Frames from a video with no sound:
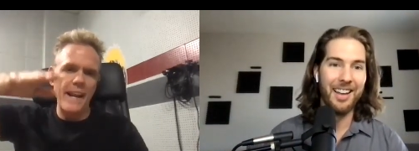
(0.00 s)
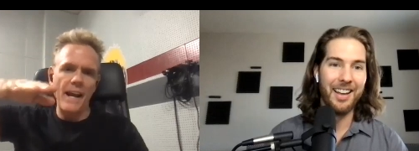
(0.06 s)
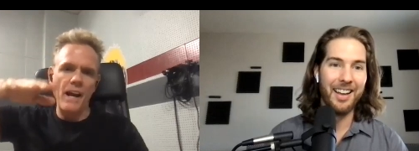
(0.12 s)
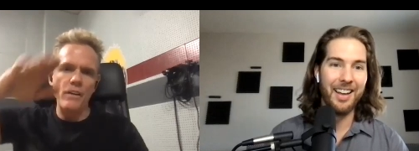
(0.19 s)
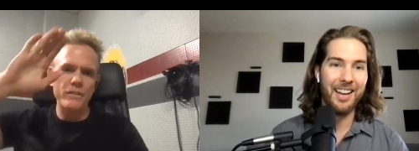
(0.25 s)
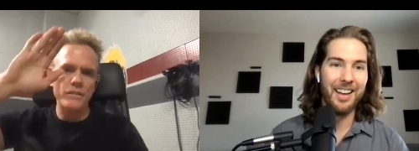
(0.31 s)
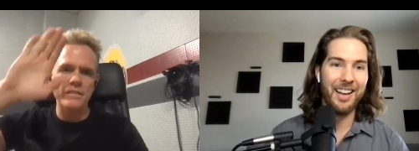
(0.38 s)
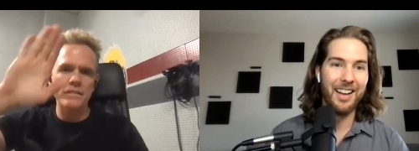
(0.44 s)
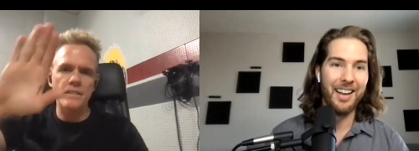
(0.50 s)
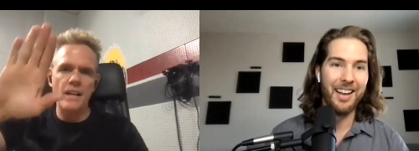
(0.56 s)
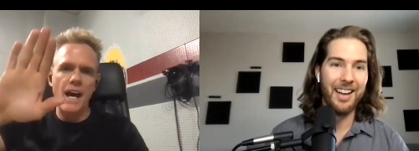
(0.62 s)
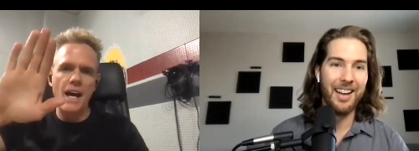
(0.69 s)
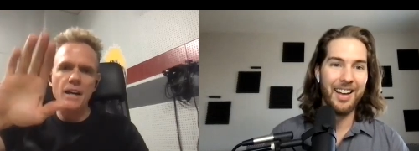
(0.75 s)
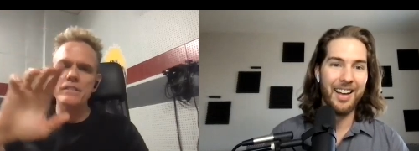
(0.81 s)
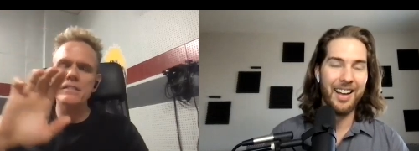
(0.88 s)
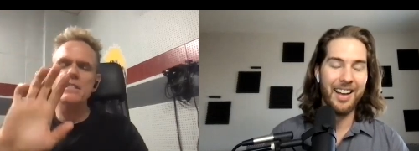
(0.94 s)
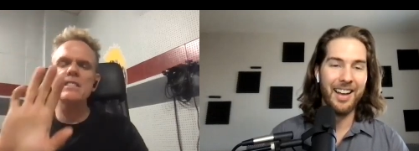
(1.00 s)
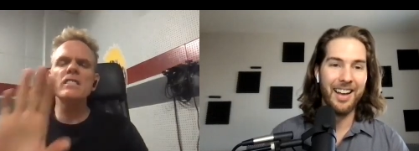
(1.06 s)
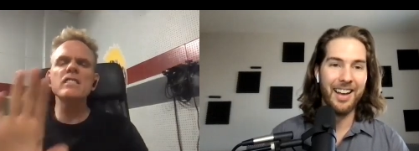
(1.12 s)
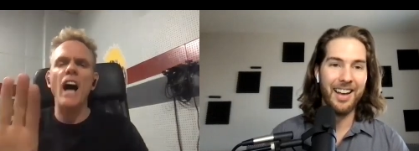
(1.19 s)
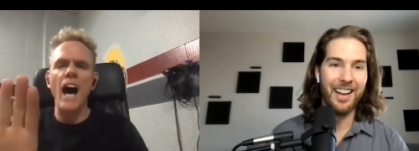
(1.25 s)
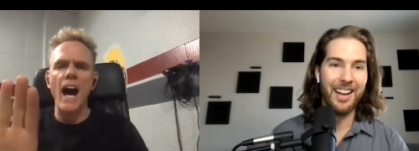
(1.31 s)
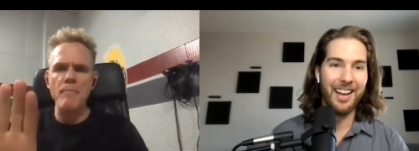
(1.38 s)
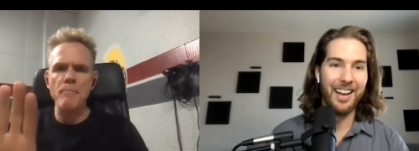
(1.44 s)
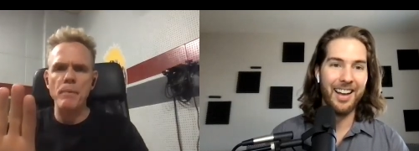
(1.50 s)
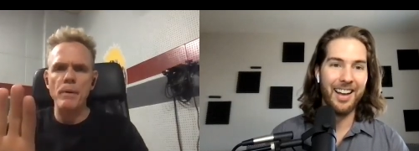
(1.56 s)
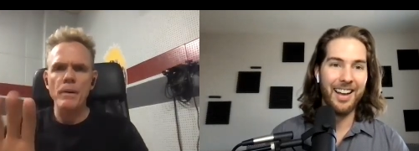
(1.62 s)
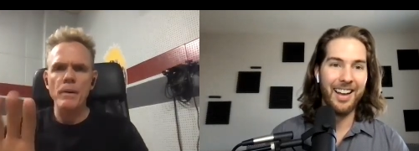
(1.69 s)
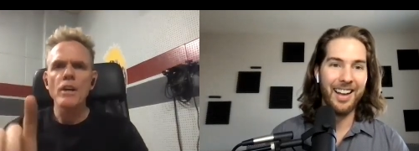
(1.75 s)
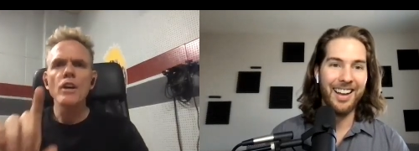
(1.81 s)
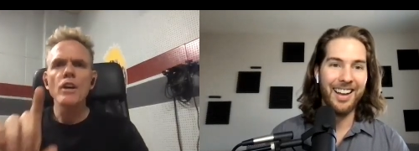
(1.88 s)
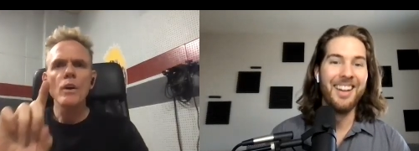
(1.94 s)
Speaker 1: out stop, stop.
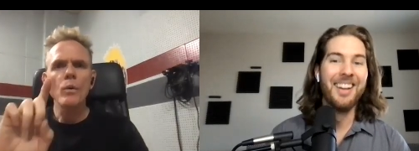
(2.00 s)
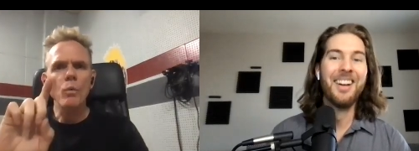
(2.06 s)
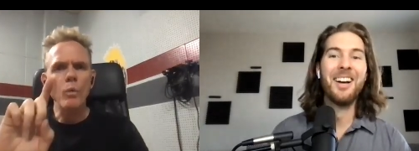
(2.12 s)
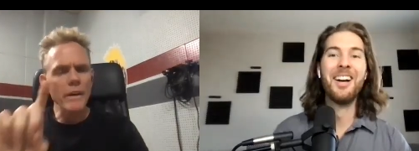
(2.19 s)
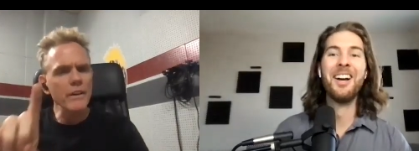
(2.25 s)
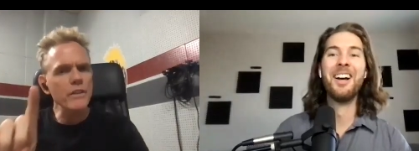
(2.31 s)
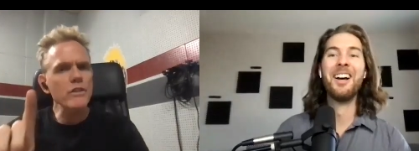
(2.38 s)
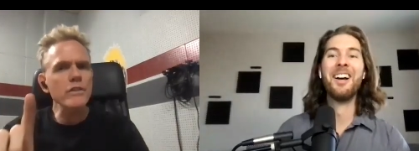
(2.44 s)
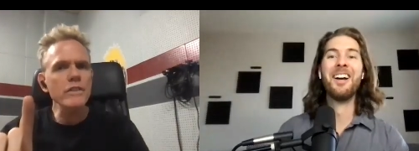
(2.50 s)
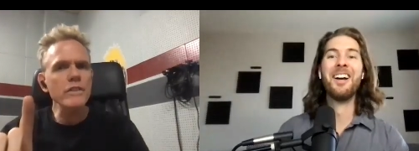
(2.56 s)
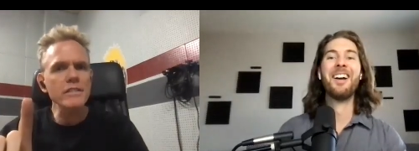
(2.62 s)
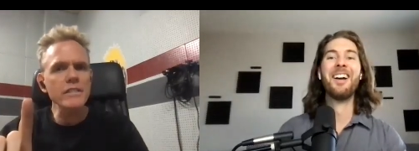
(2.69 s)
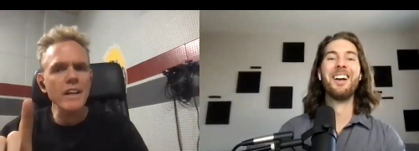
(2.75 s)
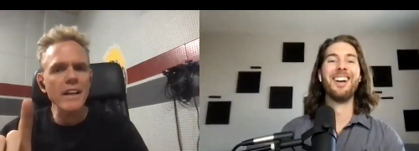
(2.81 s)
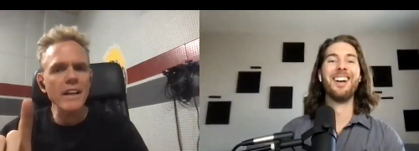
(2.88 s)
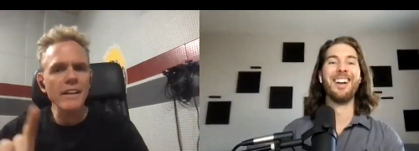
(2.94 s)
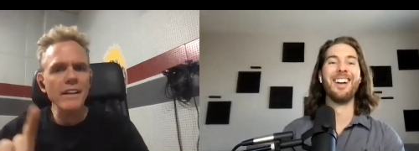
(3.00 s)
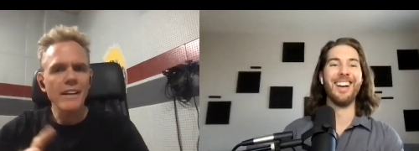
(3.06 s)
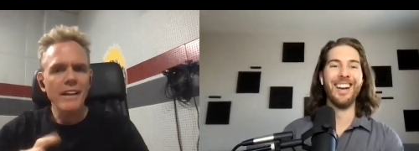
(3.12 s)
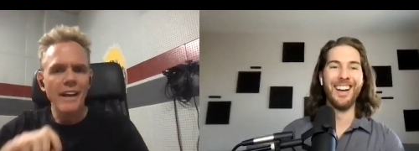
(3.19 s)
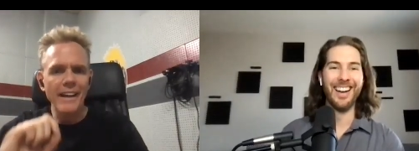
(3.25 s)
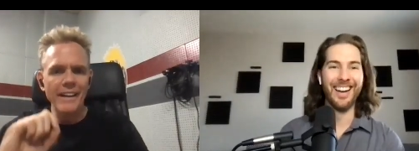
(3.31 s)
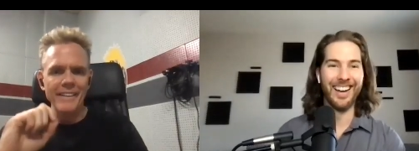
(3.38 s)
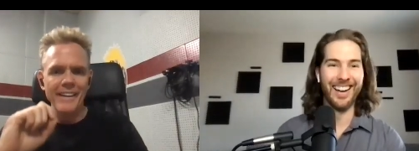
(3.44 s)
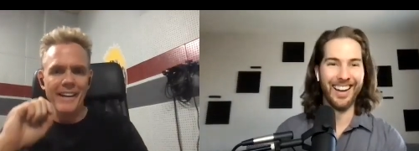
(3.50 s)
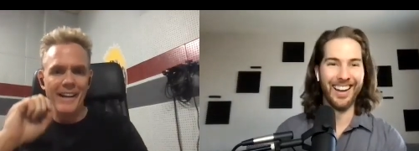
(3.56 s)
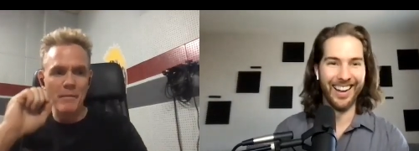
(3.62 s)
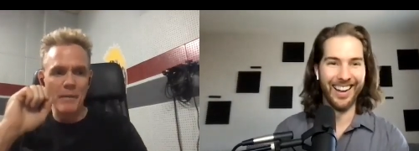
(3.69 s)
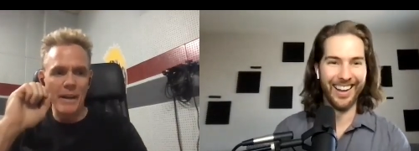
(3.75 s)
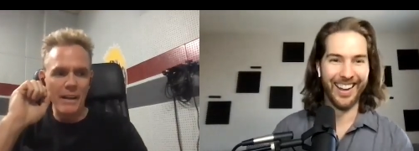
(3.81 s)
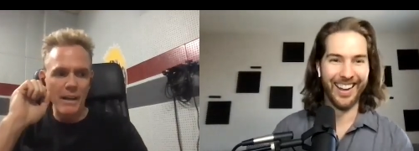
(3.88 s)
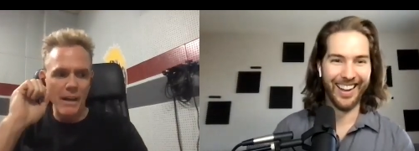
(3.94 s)
What did you just say? And then I'm
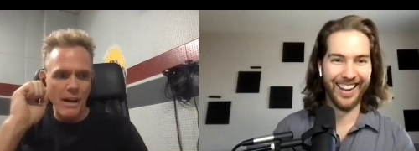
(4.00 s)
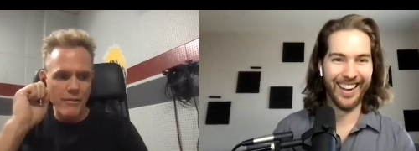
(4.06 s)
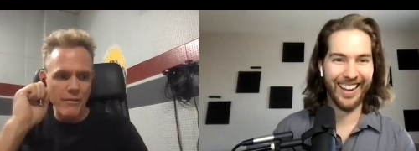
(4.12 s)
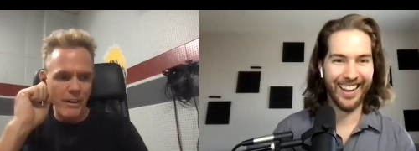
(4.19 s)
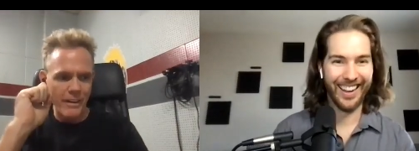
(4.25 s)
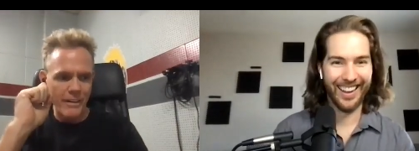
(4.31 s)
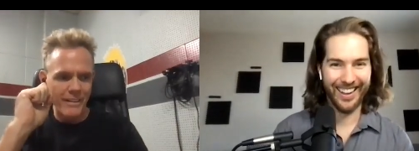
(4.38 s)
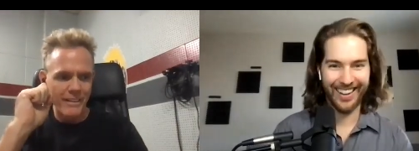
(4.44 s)
like, oh fuck.